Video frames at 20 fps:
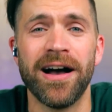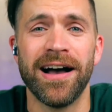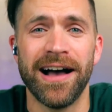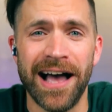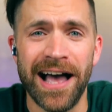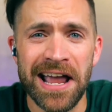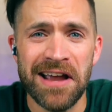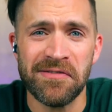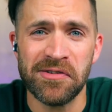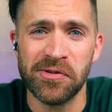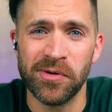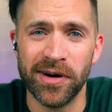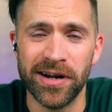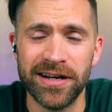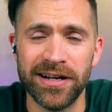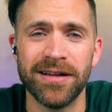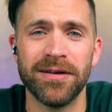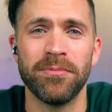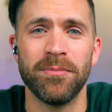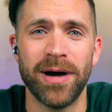Hi,
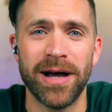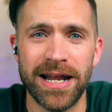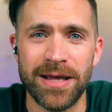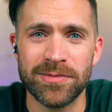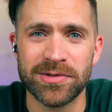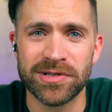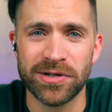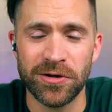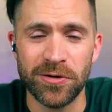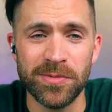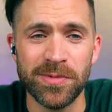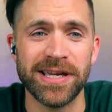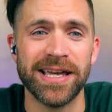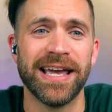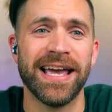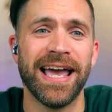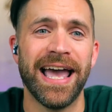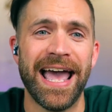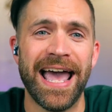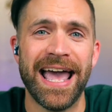everyone. My name's Colby,
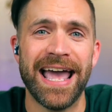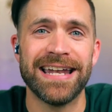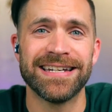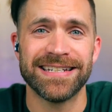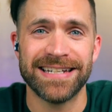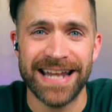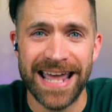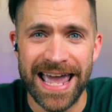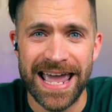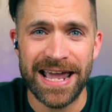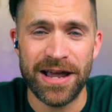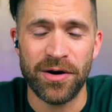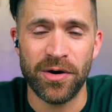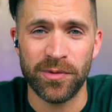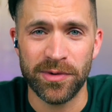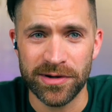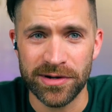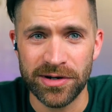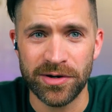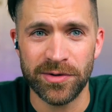and today
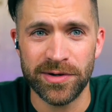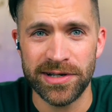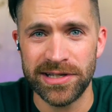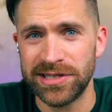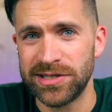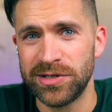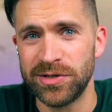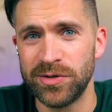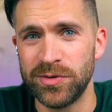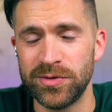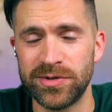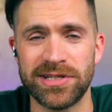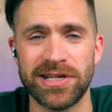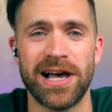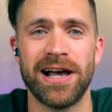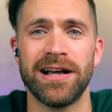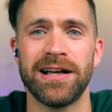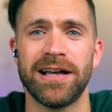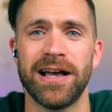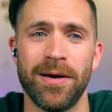we're going to
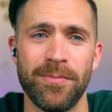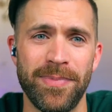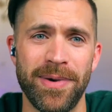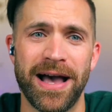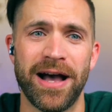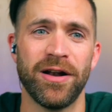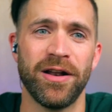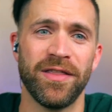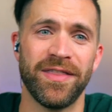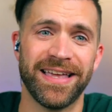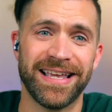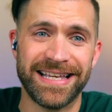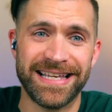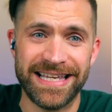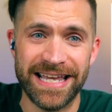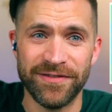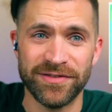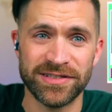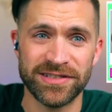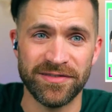talk about the
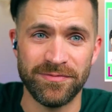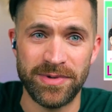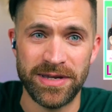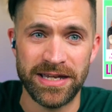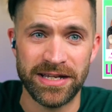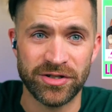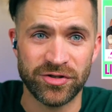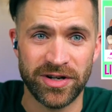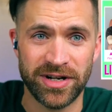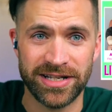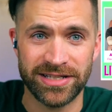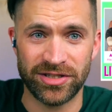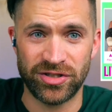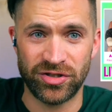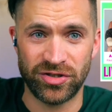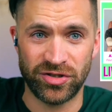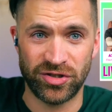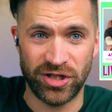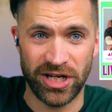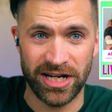gifts of being
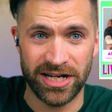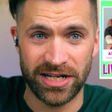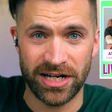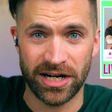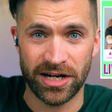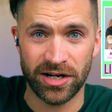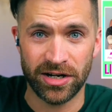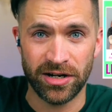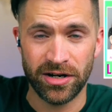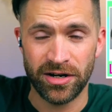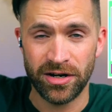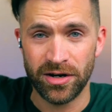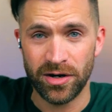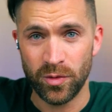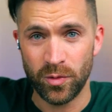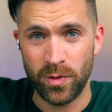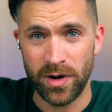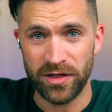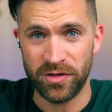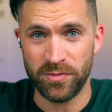transgender
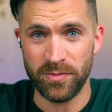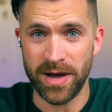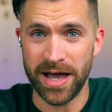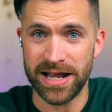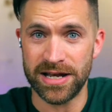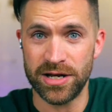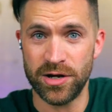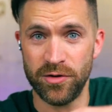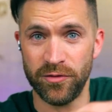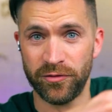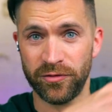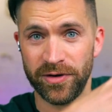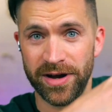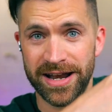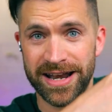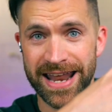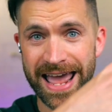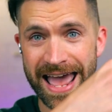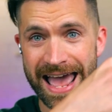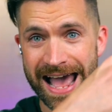with my new
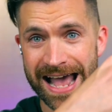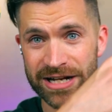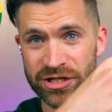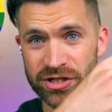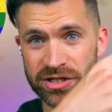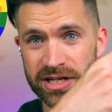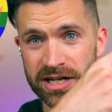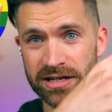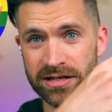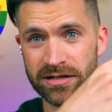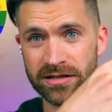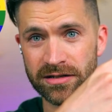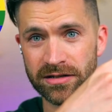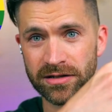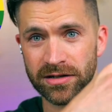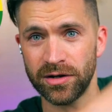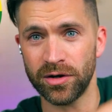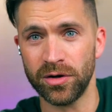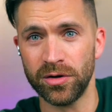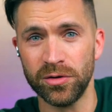friend, Ashton
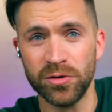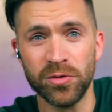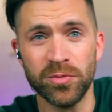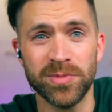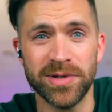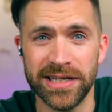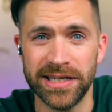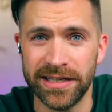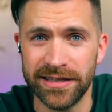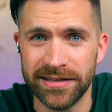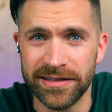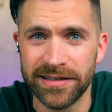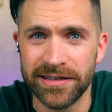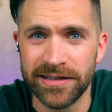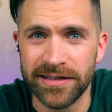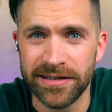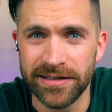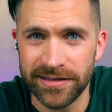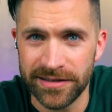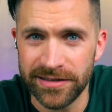Colby.
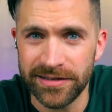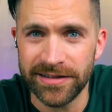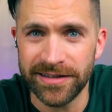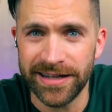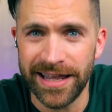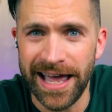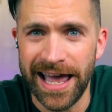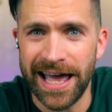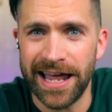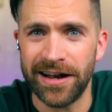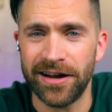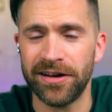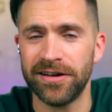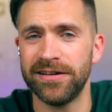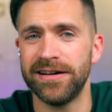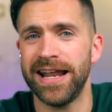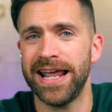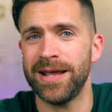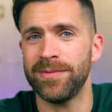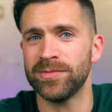Look at that. Our
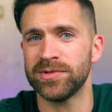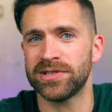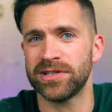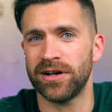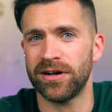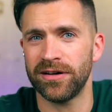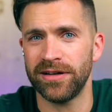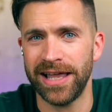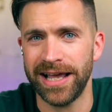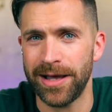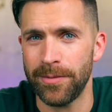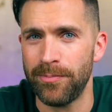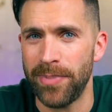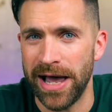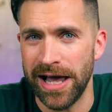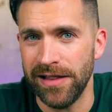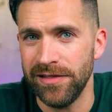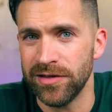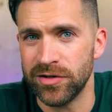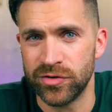names are like a
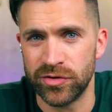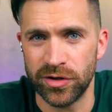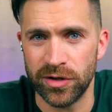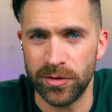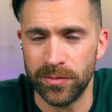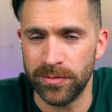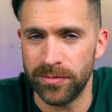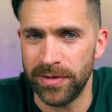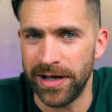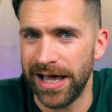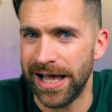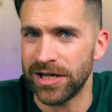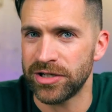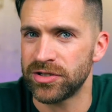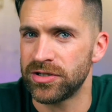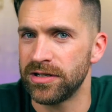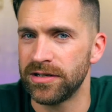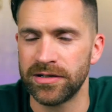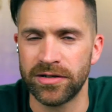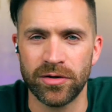palindrome.
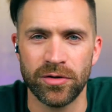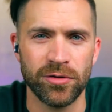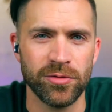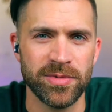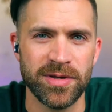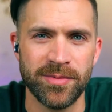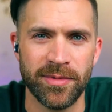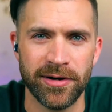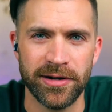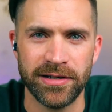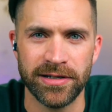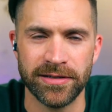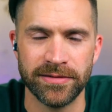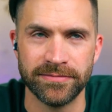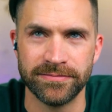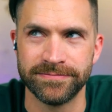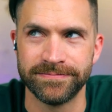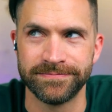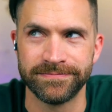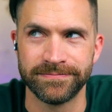Ashton Colby Martin.